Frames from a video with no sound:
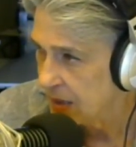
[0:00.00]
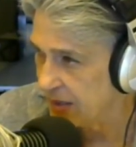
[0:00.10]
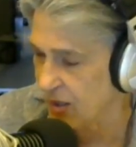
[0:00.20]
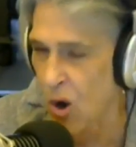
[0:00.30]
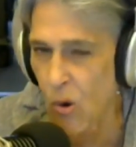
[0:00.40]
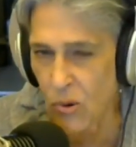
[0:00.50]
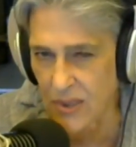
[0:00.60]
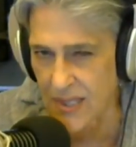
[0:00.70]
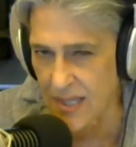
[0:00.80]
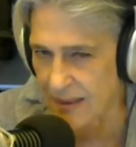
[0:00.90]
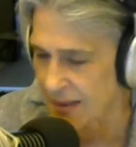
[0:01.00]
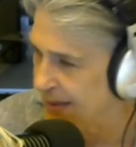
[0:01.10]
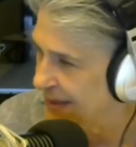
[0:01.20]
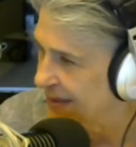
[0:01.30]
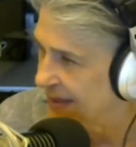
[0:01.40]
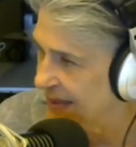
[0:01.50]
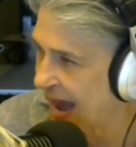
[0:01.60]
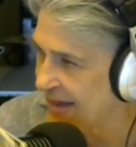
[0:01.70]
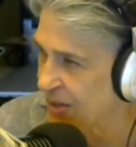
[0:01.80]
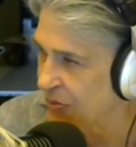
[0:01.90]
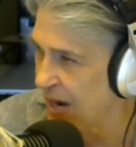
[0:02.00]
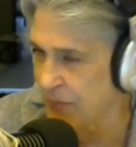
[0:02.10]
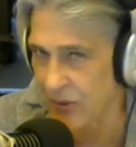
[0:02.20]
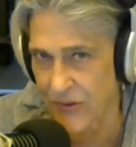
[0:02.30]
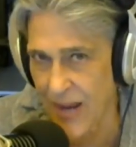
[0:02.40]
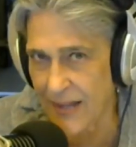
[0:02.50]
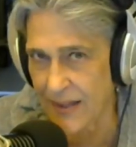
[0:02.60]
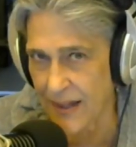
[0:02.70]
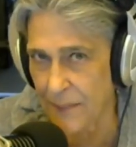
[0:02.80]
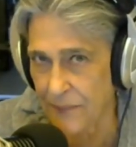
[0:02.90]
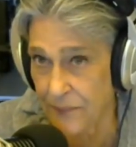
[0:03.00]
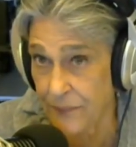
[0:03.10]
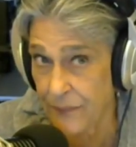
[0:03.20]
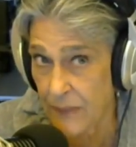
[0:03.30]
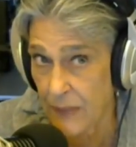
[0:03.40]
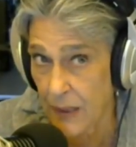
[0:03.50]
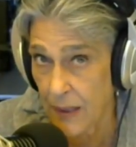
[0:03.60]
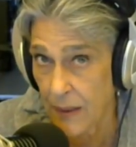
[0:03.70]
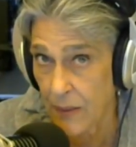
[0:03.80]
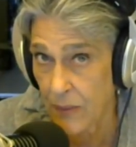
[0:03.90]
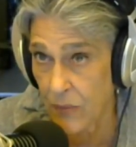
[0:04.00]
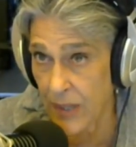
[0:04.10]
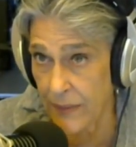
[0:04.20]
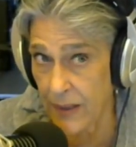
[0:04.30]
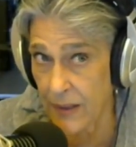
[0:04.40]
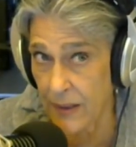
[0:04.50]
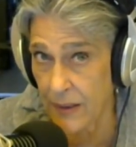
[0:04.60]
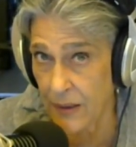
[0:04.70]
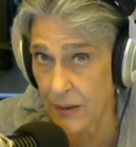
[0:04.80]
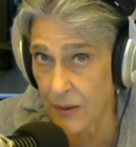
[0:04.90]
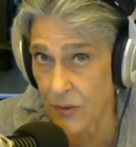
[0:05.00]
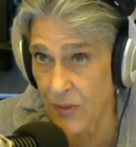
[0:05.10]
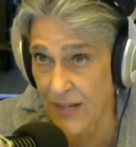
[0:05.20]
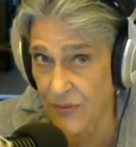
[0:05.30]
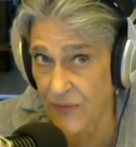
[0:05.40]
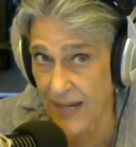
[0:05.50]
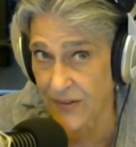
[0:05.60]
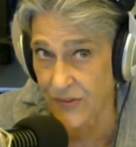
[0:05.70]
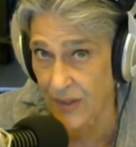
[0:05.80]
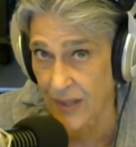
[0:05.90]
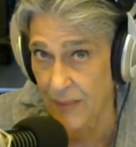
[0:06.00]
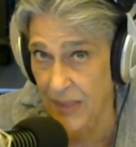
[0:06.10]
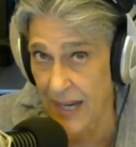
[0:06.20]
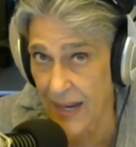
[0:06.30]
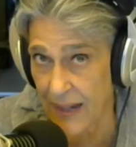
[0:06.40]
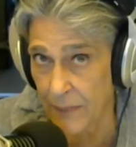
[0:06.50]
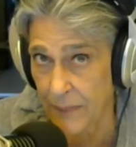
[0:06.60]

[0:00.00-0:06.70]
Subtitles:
gold dealer got to represent him when the U.S. feds are coming at him?